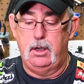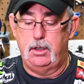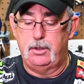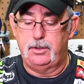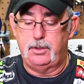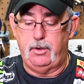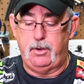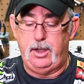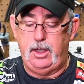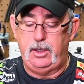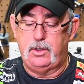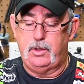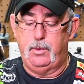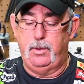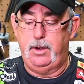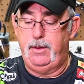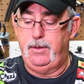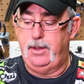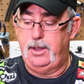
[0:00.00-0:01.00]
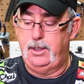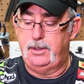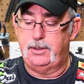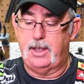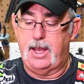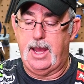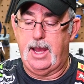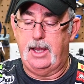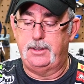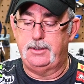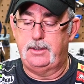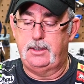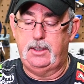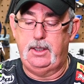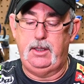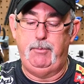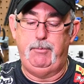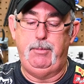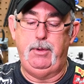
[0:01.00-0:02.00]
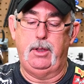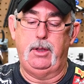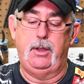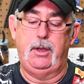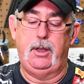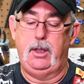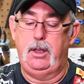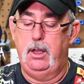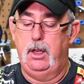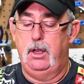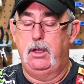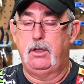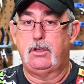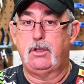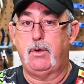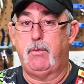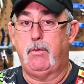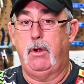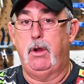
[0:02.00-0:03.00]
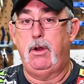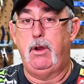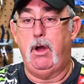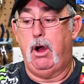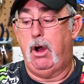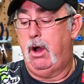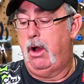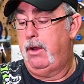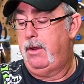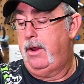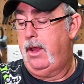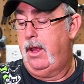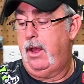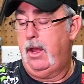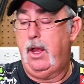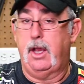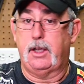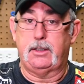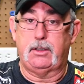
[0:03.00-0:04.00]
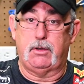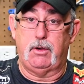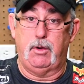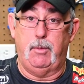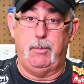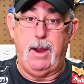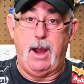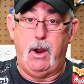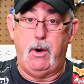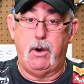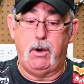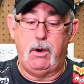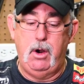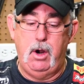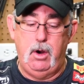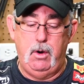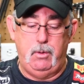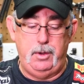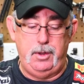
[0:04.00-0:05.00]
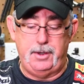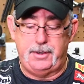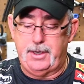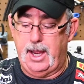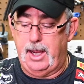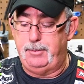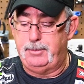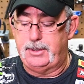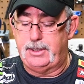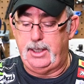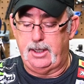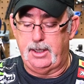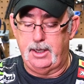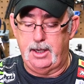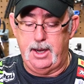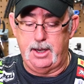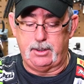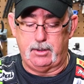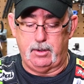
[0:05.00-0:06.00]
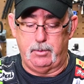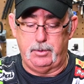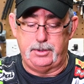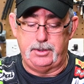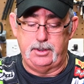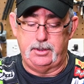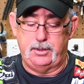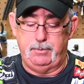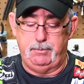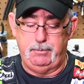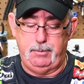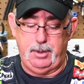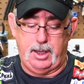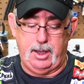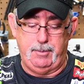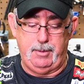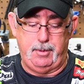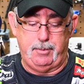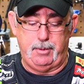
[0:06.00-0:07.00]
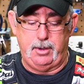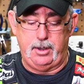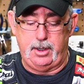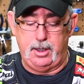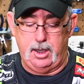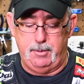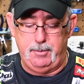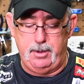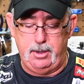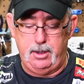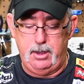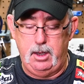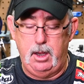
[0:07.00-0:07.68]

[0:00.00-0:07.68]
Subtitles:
So each one of these has the ability to run on external power with a Type-C connector, which is becoming pretty common.